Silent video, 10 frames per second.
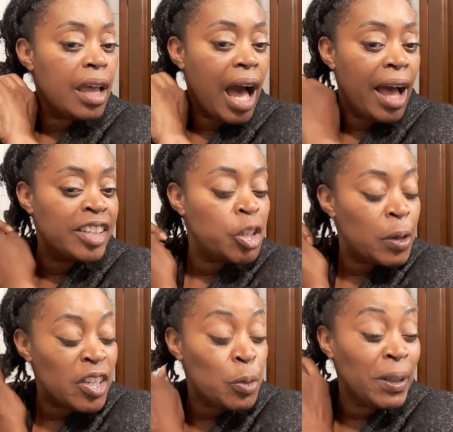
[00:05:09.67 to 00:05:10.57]
I
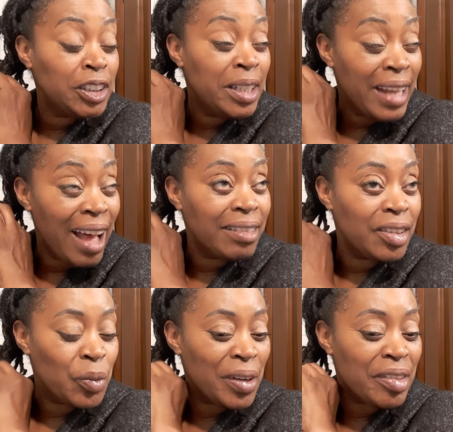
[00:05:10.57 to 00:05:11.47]
especially now that
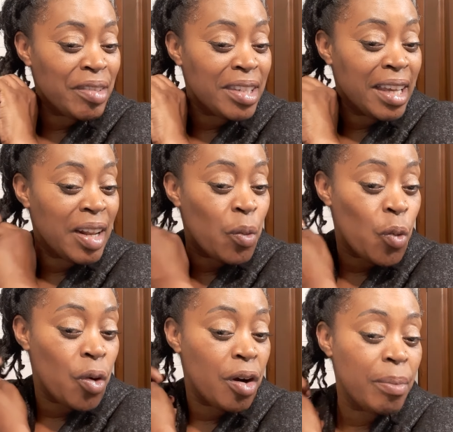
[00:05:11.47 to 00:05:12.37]
the weather is getting
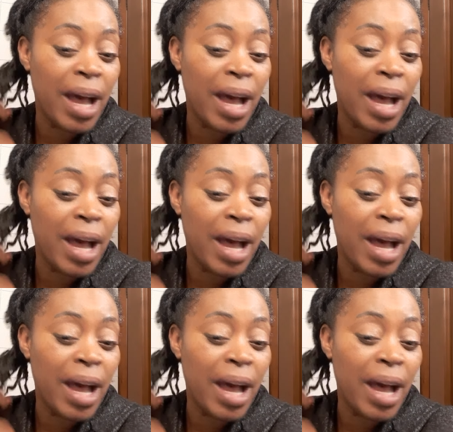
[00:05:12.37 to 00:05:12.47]
warm,